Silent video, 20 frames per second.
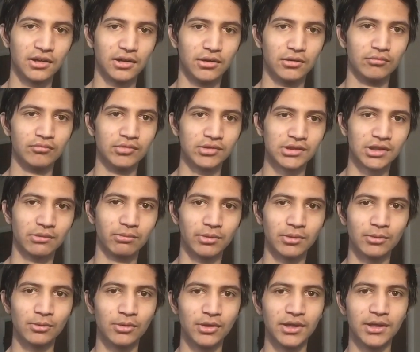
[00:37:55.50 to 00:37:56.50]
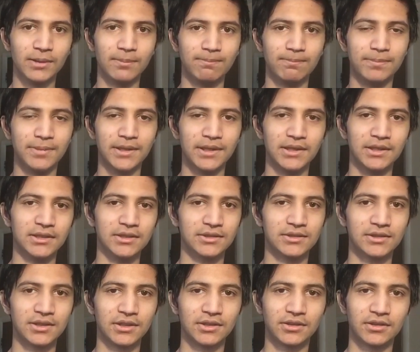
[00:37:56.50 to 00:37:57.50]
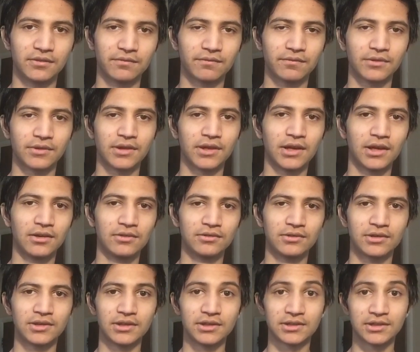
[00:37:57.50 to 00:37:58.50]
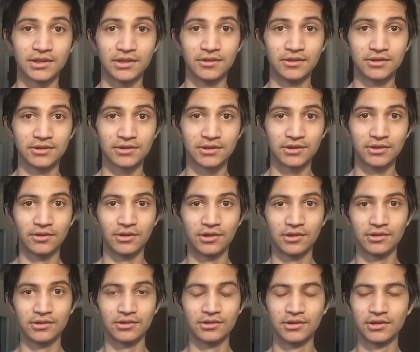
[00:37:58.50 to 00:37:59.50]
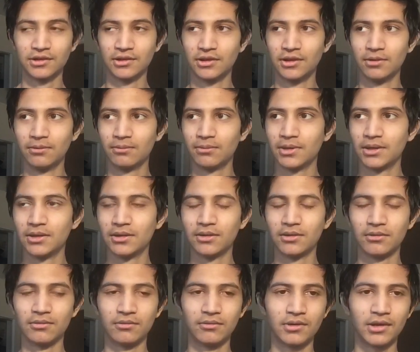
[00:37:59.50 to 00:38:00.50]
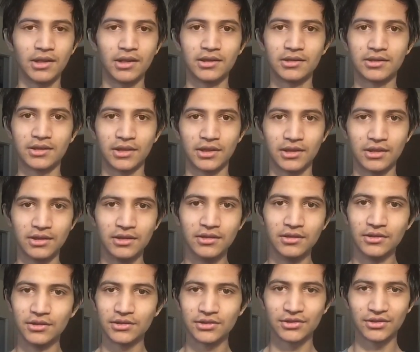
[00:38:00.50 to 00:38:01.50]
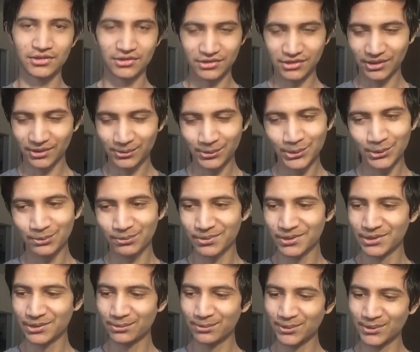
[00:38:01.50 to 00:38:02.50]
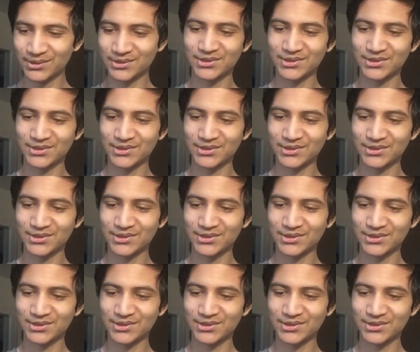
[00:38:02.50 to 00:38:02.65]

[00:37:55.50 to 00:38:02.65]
which will it be? Shut the fuck down. T-Series, you are in reality. Subscribe to PewDiePie,